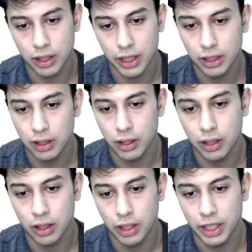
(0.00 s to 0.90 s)
Okay?
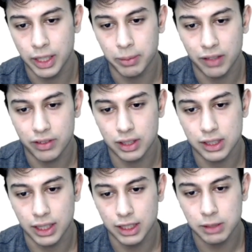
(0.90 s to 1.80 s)
Named after the
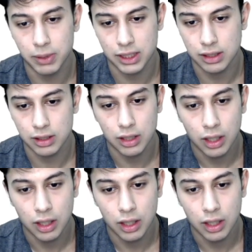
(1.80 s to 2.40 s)
scientist Pascal.